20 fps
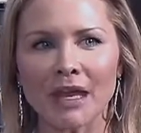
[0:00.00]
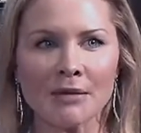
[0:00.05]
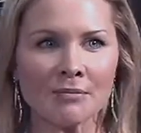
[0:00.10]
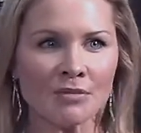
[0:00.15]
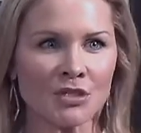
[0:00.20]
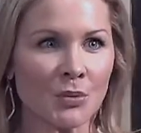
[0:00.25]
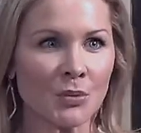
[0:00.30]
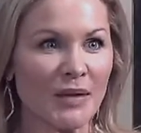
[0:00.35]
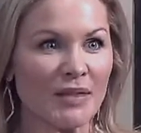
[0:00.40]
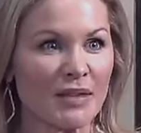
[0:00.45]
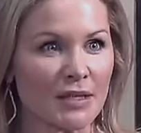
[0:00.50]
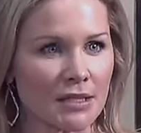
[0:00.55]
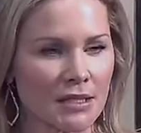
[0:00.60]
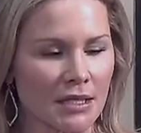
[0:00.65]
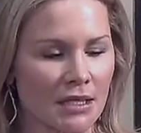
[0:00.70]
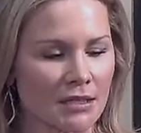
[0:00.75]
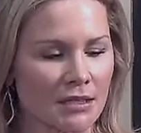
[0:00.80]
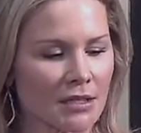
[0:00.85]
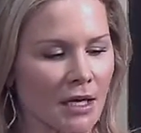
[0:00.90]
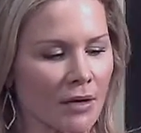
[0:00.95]
in between the
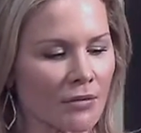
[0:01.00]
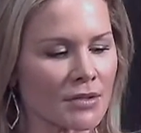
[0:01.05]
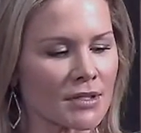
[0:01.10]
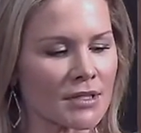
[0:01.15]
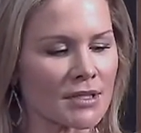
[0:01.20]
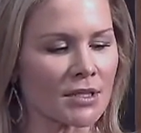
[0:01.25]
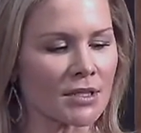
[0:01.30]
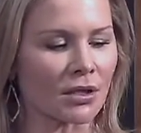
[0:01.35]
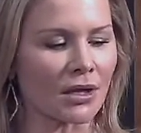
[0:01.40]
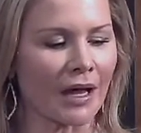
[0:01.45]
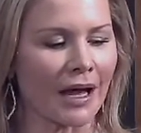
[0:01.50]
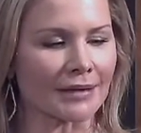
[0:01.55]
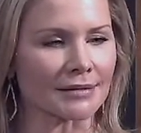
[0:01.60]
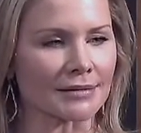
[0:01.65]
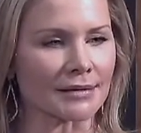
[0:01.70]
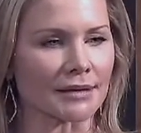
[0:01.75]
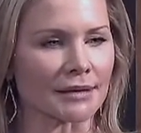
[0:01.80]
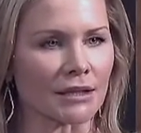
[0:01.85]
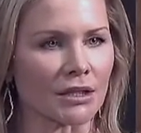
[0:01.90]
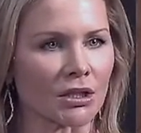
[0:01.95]
scenes, I was still
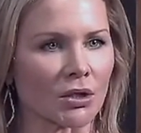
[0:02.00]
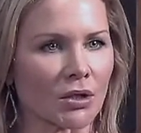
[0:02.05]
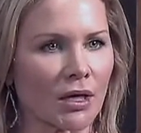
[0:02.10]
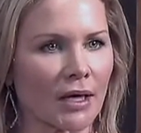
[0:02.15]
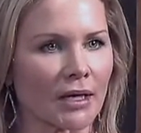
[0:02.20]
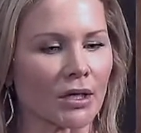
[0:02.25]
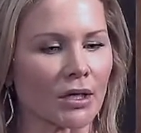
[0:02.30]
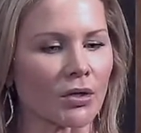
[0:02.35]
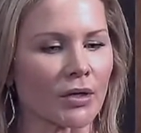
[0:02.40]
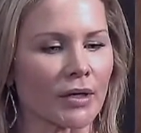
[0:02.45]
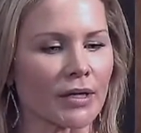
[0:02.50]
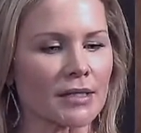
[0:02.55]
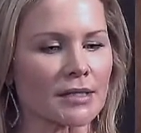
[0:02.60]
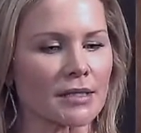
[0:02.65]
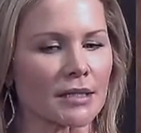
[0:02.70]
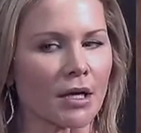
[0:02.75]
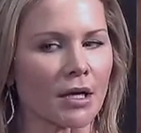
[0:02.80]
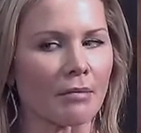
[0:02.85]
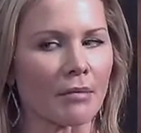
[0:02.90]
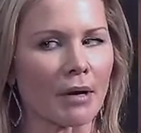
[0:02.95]
acting, you know, kind of
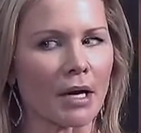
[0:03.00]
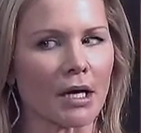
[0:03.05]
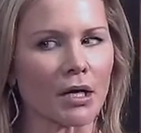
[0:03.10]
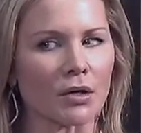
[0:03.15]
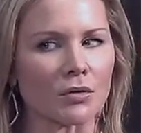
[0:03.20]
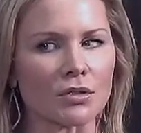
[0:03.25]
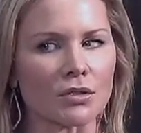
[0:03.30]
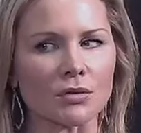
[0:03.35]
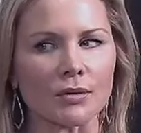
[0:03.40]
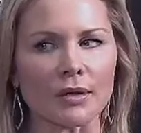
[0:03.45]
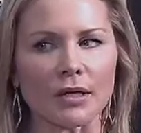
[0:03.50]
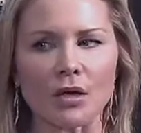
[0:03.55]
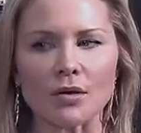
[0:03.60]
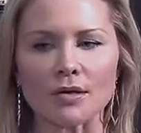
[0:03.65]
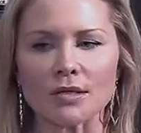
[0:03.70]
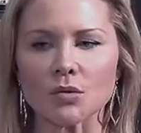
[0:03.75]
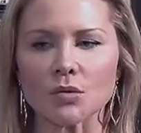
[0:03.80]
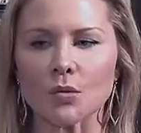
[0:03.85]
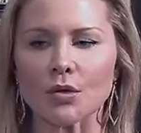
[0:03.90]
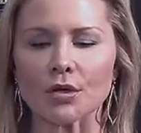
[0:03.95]
crazy on my own, doing
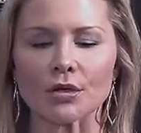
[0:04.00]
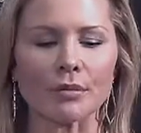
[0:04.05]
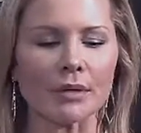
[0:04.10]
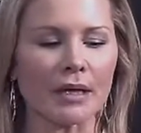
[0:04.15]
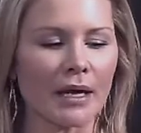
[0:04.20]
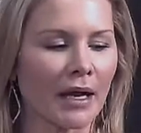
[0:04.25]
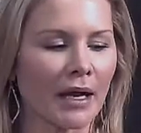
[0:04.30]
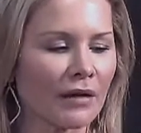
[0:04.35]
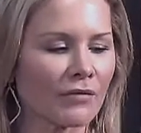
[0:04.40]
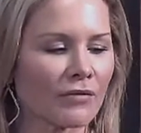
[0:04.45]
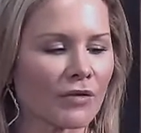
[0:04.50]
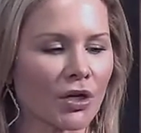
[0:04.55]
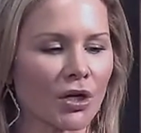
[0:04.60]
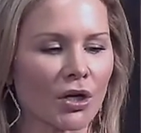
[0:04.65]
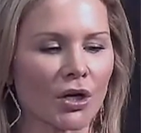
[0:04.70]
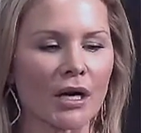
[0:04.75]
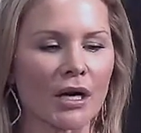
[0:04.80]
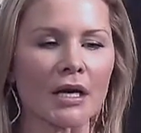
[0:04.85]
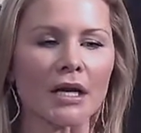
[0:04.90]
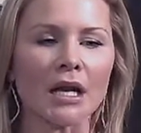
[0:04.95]
all this weird
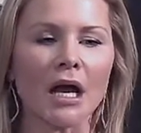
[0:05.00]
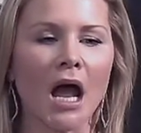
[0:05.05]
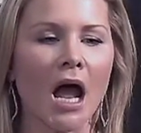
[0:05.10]
behavior,